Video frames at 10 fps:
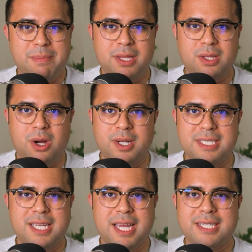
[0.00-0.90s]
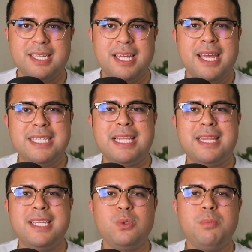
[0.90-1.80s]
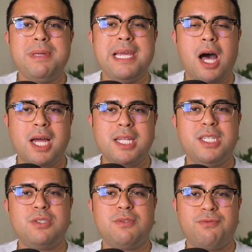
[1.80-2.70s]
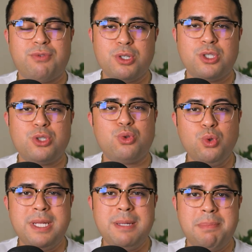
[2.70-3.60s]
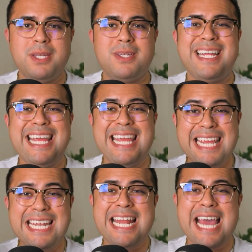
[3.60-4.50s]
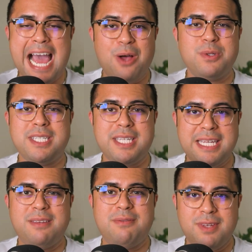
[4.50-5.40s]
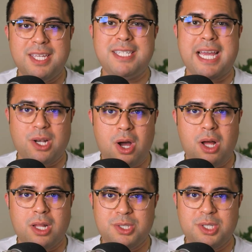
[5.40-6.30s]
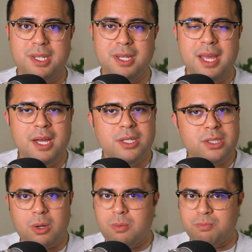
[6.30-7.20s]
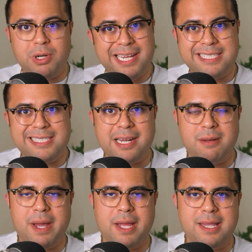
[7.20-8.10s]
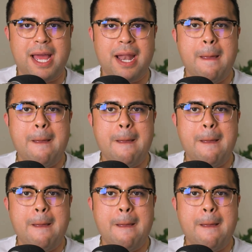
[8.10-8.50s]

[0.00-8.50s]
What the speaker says: about the RSX is that this will be Honda's first truly built in-house EV technology. So pretty excited about that.